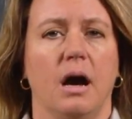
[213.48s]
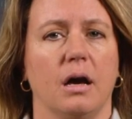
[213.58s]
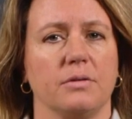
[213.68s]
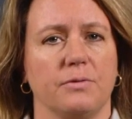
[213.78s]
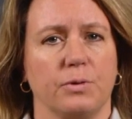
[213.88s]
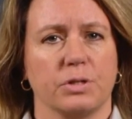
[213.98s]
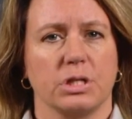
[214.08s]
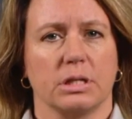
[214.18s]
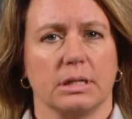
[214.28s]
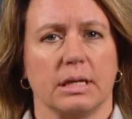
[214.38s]

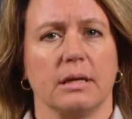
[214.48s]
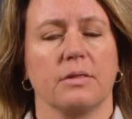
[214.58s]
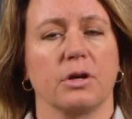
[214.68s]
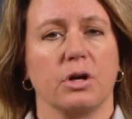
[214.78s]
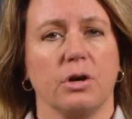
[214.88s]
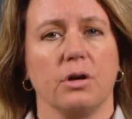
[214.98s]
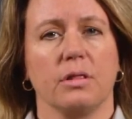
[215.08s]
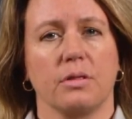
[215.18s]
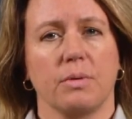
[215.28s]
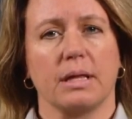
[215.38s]
Unfortunately, the
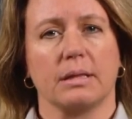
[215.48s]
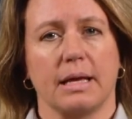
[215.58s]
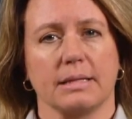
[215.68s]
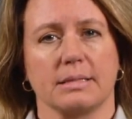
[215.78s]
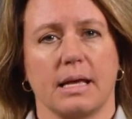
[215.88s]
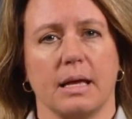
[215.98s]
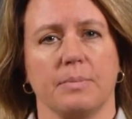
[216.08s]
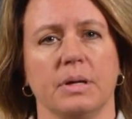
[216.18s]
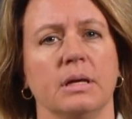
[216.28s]
current threat landscape